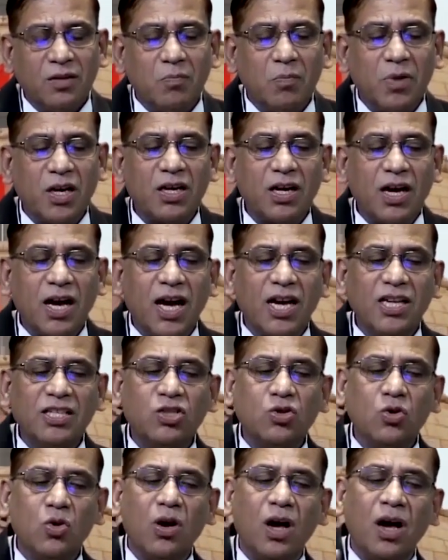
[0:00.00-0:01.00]
but
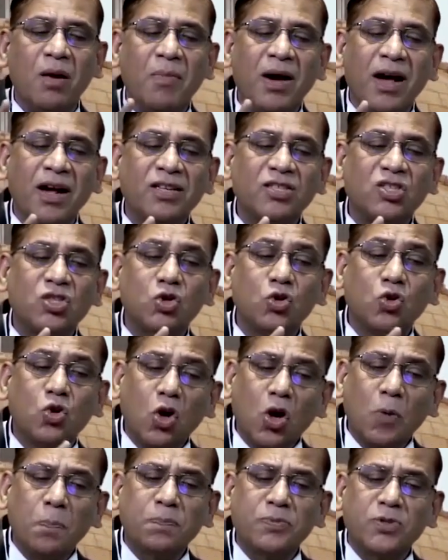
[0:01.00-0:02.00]
also amongst
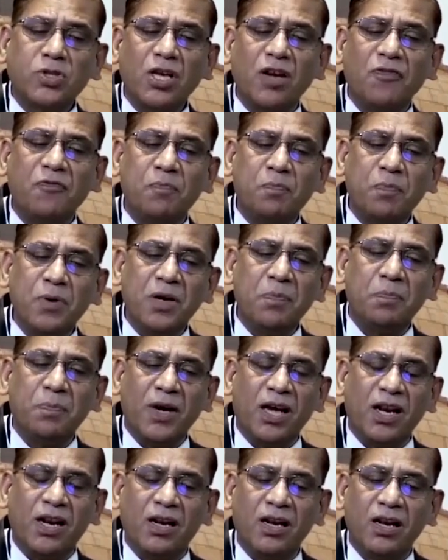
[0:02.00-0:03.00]
groups of
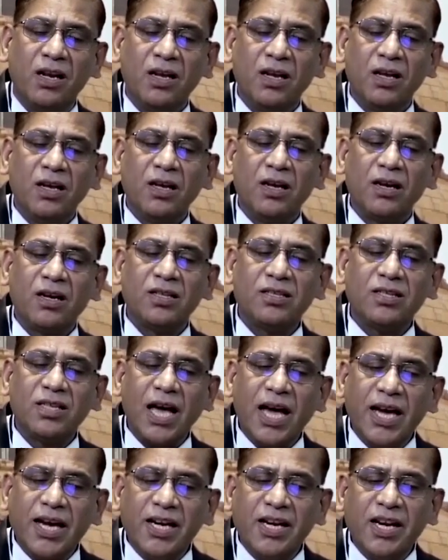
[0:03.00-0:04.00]
people
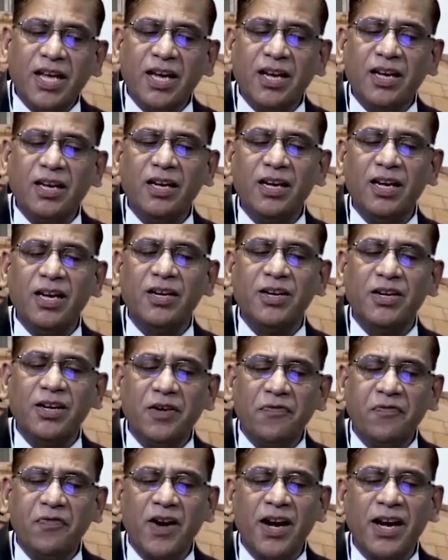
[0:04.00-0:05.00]
residing in
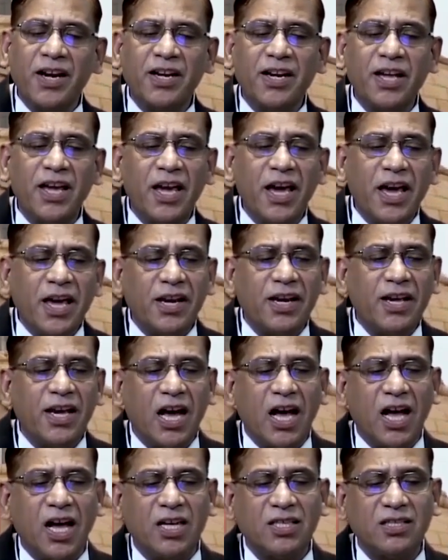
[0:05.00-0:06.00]
different
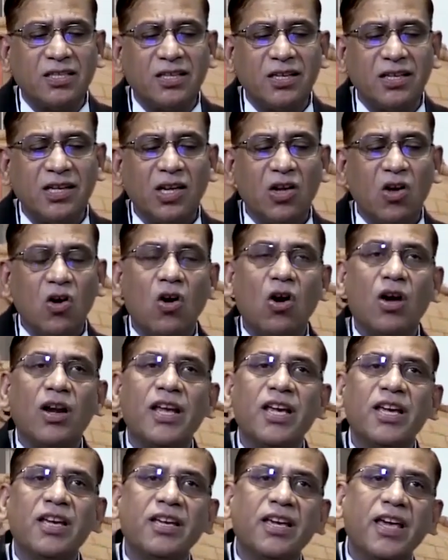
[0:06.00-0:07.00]
areas or
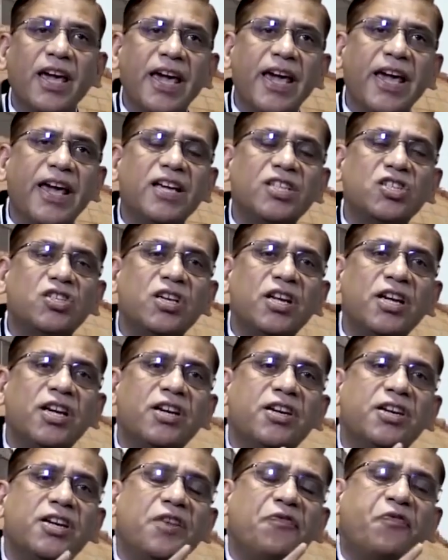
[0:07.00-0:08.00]
engaged
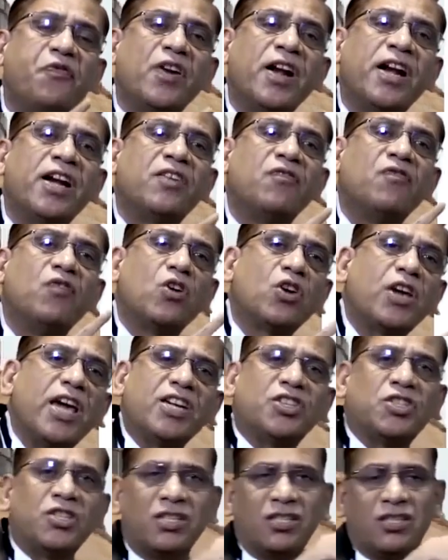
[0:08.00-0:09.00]
in different
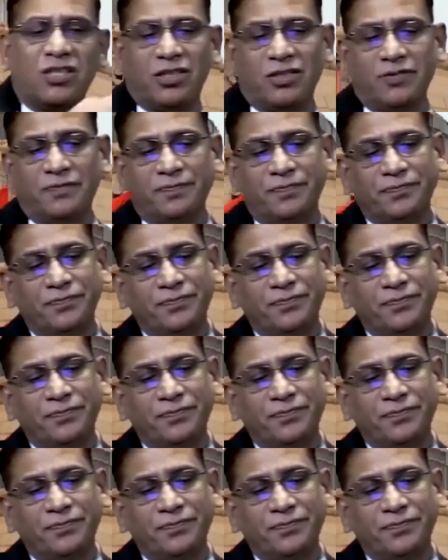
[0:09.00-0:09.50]
vocations.